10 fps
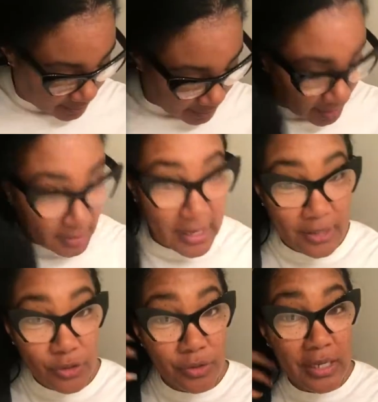Because I
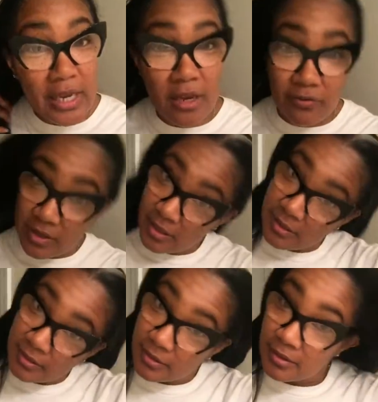took care of it
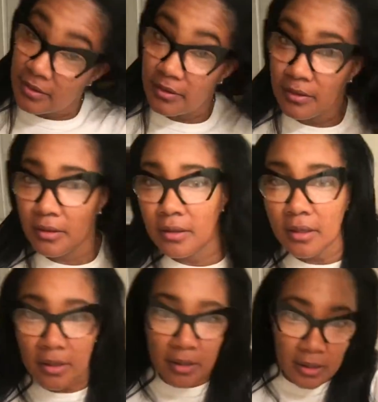
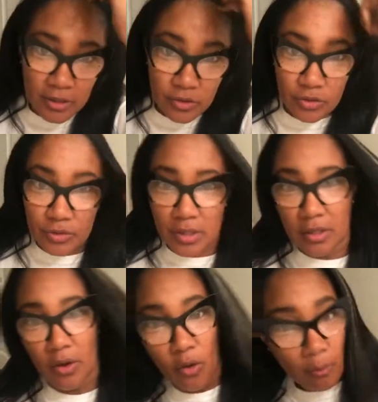
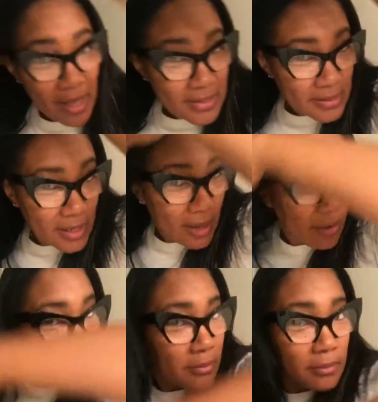using Oh My Scalp,